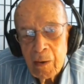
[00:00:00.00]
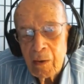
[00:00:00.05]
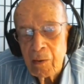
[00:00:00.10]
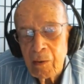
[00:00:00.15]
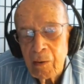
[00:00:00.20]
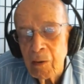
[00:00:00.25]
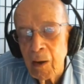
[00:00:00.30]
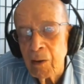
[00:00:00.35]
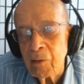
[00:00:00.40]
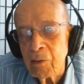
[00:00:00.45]

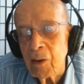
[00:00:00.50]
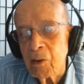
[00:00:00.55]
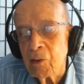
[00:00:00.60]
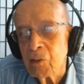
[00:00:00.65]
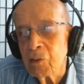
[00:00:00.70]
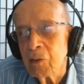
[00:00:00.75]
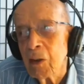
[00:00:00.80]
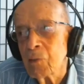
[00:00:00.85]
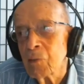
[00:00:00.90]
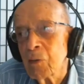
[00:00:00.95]
in
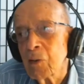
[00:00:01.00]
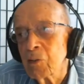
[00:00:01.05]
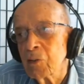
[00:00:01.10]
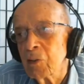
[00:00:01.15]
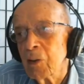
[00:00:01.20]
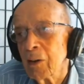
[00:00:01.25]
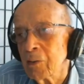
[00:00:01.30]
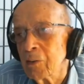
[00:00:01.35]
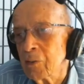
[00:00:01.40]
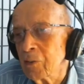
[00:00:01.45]

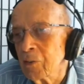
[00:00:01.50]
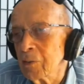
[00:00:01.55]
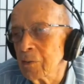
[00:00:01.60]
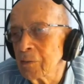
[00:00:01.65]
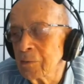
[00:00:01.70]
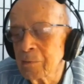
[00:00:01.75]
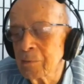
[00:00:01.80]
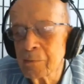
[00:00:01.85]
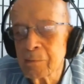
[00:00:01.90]
1976.